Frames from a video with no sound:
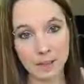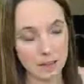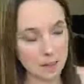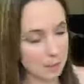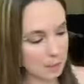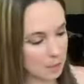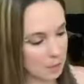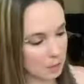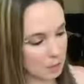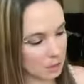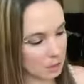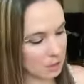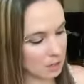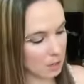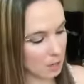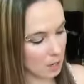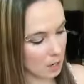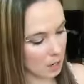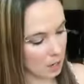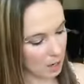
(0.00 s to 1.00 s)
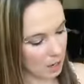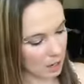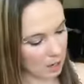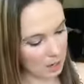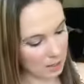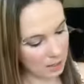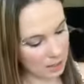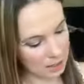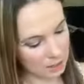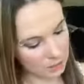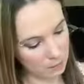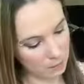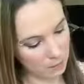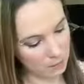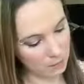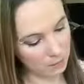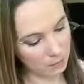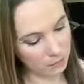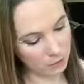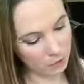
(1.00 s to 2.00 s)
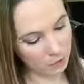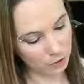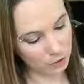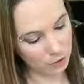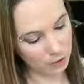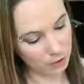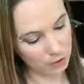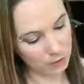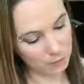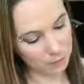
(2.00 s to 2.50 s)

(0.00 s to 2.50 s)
the lip color. I have one for